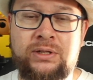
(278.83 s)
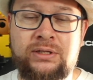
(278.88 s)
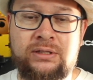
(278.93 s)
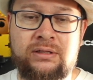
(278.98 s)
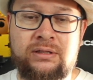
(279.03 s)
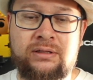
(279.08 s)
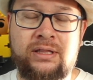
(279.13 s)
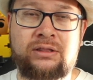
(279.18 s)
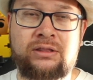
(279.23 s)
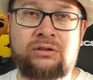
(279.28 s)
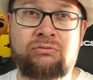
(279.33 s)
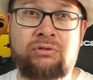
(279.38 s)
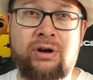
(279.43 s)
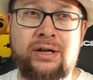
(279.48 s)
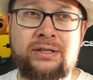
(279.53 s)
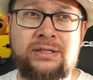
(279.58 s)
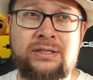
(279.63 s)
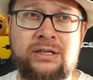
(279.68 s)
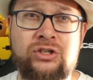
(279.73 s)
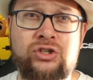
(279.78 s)
And I think the
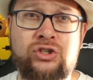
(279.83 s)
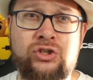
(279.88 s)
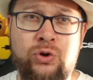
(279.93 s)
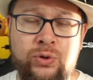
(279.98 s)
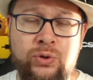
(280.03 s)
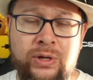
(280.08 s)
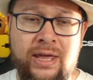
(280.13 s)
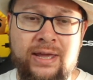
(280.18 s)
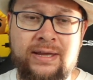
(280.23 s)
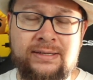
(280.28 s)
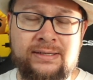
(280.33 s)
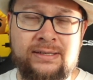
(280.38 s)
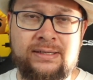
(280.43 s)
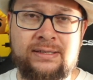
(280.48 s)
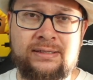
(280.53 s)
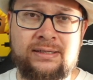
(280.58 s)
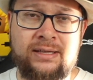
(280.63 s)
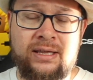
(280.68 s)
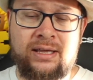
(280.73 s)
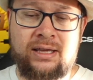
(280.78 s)
writing
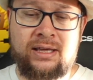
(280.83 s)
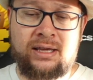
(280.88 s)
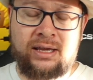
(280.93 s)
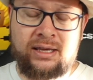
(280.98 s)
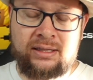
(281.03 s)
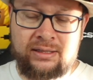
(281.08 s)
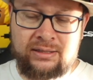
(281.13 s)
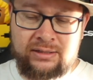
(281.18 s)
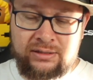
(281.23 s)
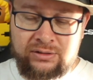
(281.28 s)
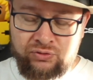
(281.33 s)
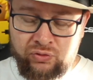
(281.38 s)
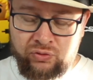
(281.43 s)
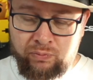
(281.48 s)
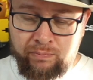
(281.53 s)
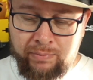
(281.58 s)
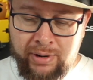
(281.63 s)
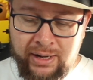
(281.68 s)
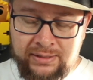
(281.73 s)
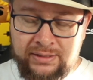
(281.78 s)
showcases this
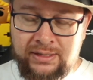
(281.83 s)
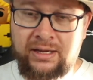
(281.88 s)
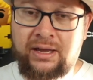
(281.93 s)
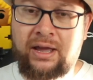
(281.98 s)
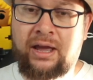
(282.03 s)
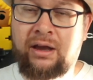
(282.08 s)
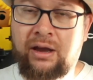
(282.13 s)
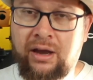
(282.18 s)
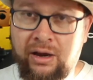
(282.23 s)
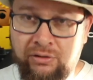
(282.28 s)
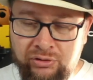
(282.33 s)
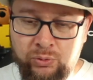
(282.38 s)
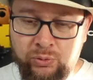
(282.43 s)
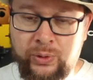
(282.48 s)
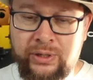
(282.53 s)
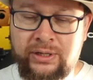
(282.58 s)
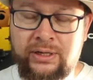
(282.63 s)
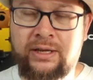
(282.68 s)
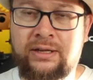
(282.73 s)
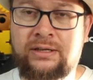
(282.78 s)
traumatic,
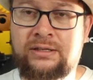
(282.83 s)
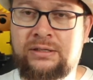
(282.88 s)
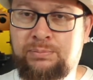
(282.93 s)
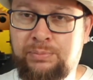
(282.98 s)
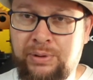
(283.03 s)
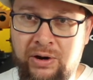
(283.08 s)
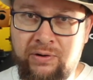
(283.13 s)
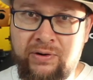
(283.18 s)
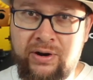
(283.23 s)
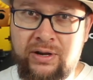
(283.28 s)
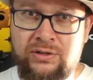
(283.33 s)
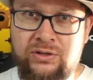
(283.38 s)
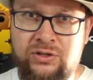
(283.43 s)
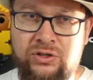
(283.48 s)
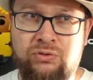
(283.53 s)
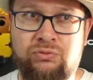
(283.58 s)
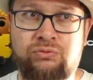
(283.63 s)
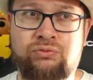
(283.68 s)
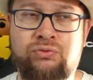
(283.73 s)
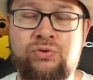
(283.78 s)
harrowing experience.
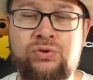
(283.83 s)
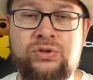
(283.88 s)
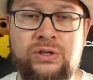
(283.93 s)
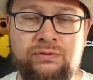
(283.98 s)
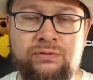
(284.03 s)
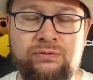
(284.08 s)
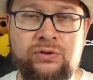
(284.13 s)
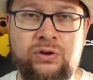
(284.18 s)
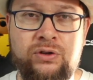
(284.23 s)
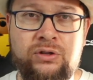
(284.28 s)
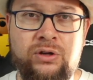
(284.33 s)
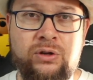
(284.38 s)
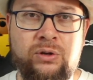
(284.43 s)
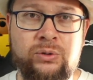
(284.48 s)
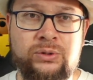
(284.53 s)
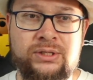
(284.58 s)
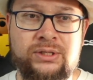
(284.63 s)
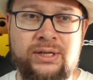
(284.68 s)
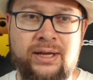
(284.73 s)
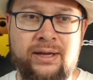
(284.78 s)
You're rooting for her the whole
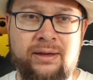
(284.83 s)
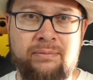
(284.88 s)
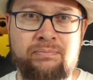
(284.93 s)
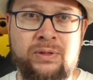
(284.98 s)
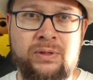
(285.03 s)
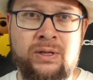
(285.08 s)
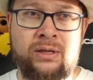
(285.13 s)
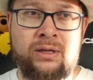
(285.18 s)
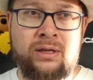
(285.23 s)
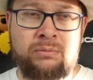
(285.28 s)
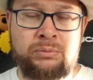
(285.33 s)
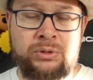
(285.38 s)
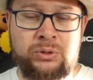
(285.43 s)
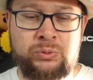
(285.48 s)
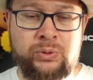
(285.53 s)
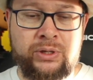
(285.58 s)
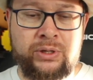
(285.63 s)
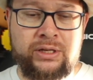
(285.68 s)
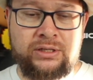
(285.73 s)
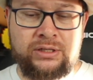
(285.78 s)
time, but
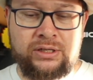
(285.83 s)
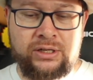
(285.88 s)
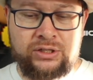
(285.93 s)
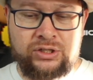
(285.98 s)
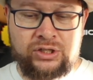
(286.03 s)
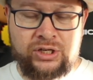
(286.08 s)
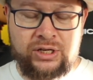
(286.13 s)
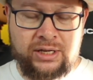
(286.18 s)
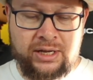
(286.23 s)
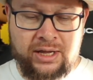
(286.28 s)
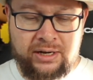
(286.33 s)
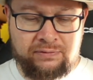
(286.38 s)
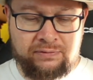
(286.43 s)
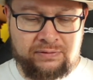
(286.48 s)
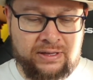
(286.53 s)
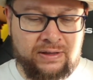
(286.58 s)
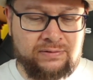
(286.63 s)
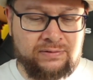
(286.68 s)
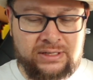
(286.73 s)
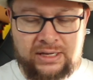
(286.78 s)
when she kind of
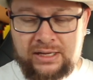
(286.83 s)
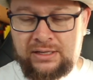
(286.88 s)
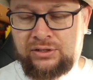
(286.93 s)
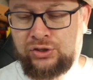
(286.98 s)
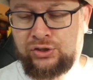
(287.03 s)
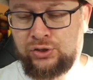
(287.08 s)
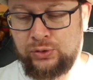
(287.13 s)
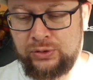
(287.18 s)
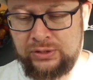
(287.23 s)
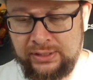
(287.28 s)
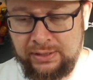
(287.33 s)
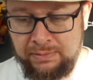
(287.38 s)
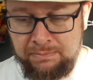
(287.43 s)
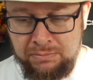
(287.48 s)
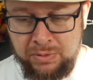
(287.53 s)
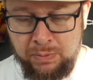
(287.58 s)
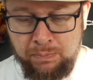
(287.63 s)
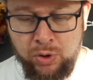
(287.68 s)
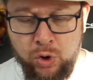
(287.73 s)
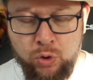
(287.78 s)
gives into some
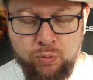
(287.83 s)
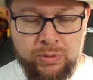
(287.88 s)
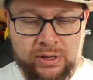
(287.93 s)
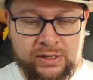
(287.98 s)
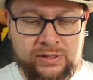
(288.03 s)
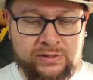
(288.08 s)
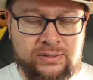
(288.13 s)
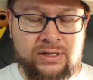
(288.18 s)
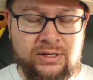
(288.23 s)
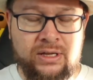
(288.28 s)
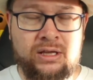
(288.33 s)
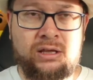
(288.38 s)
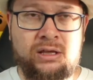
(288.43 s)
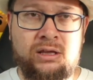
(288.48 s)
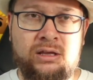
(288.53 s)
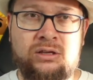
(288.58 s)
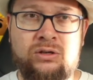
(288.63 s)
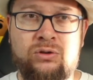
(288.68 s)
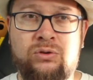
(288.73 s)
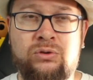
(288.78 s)
moments,
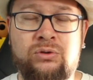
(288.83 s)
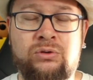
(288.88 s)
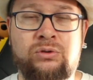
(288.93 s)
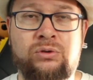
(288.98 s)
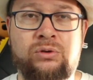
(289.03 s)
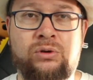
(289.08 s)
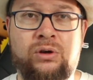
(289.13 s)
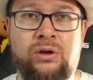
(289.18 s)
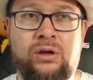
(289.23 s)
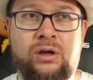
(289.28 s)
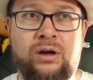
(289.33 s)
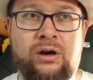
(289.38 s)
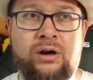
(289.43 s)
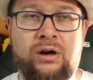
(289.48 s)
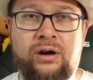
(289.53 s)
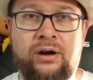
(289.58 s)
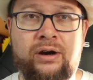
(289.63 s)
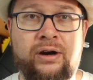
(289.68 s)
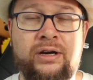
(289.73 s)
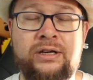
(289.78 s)
you
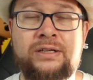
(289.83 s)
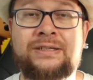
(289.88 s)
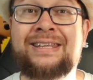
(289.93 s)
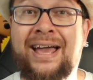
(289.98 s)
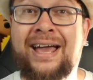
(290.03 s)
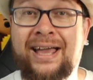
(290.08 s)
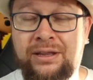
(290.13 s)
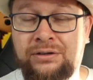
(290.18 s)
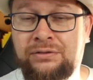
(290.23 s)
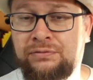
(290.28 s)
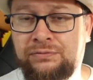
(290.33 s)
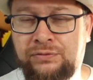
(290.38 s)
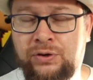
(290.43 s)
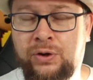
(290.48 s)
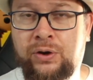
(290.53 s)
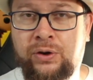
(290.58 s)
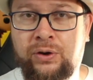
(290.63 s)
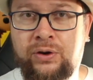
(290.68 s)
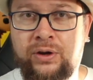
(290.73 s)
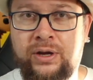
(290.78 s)
are sad for
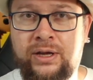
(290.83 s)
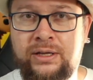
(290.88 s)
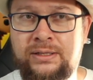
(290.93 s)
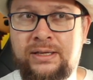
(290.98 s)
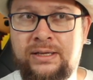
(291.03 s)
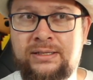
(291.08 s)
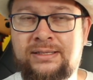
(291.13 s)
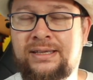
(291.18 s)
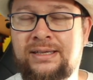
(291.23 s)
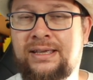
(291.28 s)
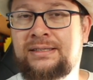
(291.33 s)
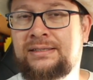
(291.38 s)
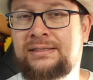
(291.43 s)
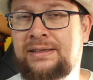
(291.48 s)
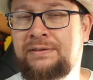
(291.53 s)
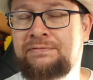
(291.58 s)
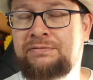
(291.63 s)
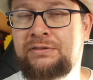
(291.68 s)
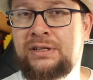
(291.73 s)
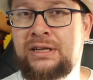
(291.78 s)
her. It's
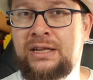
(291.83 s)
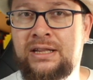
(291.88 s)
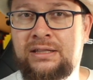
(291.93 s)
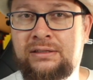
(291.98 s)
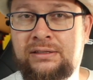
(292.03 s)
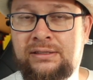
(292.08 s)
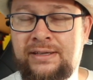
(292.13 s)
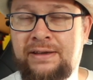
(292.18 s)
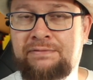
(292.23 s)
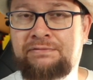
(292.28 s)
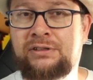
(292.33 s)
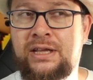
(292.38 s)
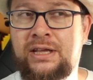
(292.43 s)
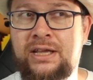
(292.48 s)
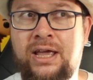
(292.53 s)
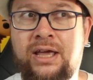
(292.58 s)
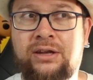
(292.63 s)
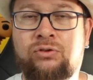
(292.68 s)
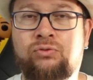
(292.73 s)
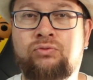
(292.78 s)
definitely
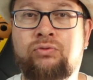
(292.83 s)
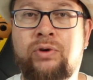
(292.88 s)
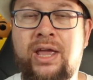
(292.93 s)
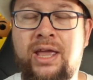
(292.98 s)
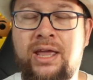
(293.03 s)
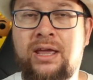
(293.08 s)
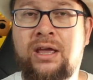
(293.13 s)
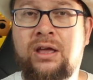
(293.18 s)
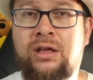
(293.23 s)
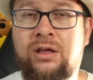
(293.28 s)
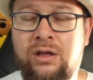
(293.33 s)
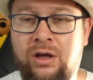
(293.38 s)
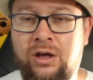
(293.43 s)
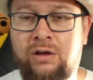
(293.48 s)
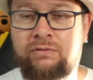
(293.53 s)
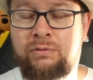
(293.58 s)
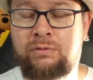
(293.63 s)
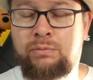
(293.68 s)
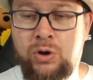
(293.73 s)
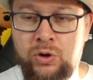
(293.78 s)
an array
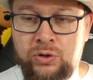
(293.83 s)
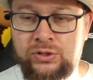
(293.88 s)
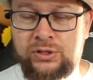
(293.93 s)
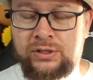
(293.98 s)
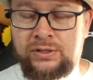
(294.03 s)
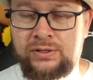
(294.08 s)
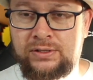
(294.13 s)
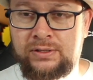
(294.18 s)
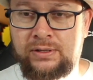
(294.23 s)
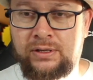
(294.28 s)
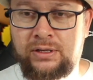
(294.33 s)
of emotions.